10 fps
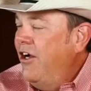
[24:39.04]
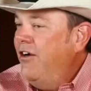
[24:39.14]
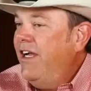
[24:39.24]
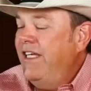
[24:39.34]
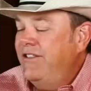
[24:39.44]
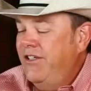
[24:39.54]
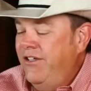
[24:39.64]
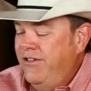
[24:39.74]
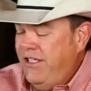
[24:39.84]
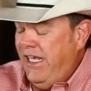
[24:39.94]
Okay, so
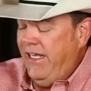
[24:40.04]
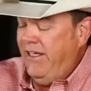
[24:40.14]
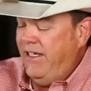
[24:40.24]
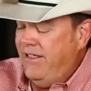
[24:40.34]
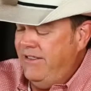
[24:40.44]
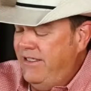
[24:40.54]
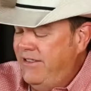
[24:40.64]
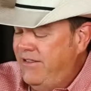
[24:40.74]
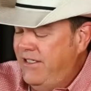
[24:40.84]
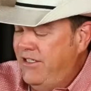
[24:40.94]
you say
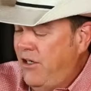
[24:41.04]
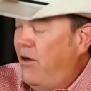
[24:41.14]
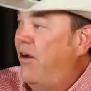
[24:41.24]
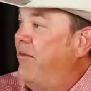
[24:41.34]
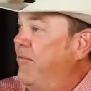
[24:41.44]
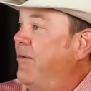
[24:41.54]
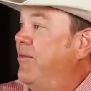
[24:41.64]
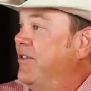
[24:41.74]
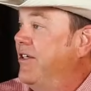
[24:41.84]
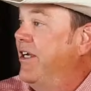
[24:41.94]
these co-op
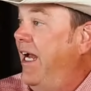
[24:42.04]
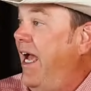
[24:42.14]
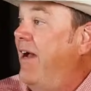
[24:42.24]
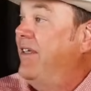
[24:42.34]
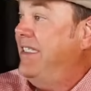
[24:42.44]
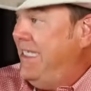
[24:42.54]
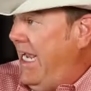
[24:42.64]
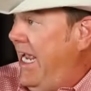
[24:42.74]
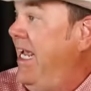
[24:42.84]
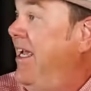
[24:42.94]
members are going to have a
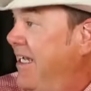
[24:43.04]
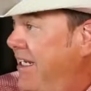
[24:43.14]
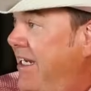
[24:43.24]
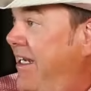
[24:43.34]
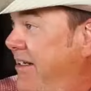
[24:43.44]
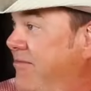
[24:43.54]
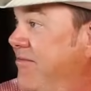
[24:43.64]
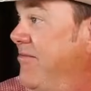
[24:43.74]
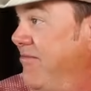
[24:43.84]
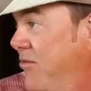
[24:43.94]
say
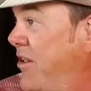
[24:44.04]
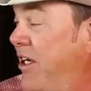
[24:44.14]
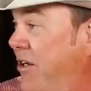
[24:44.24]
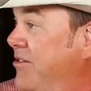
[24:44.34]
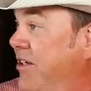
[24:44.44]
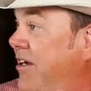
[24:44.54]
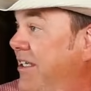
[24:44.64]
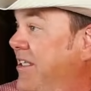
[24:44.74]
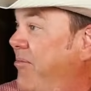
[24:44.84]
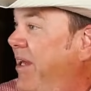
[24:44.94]
in what goes on
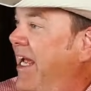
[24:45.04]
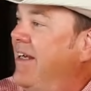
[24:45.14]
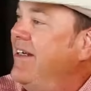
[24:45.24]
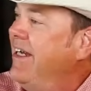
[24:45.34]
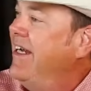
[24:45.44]
at the plant.